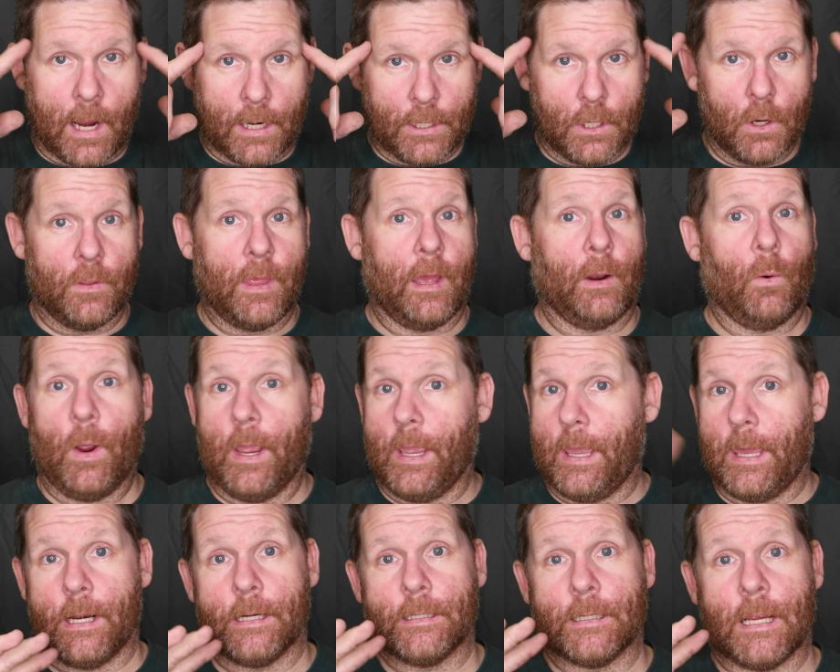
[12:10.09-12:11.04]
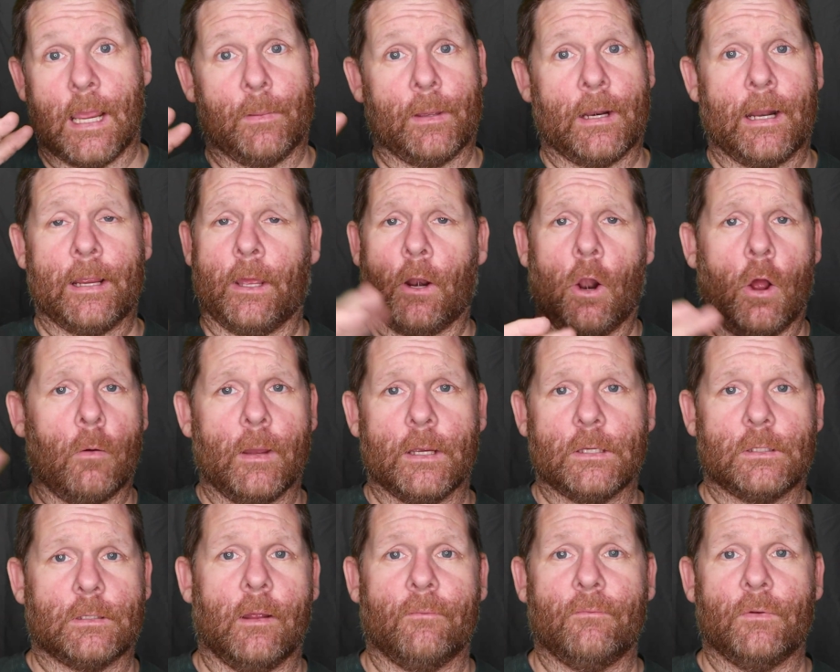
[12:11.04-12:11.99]
I know that way ahead of time and I get all
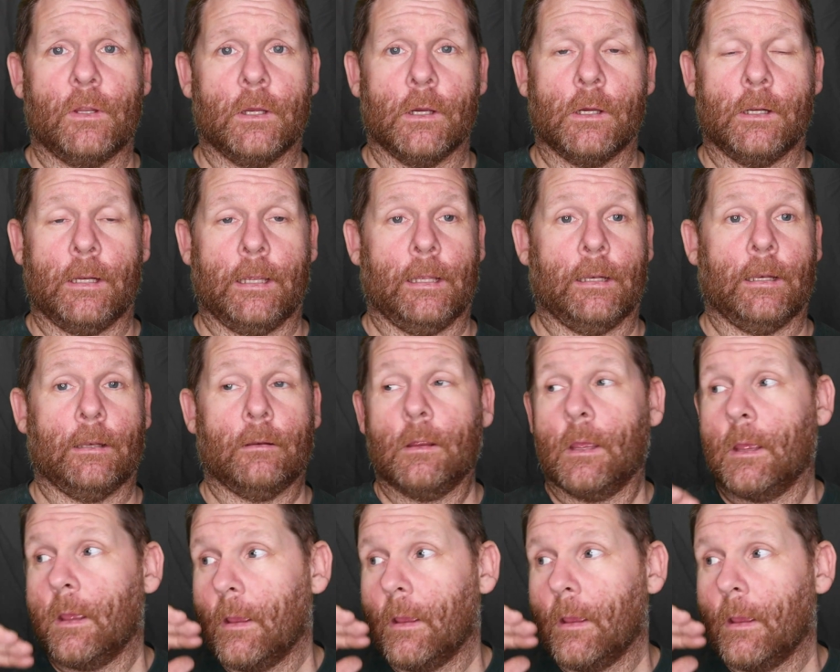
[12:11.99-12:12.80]
my stuff done and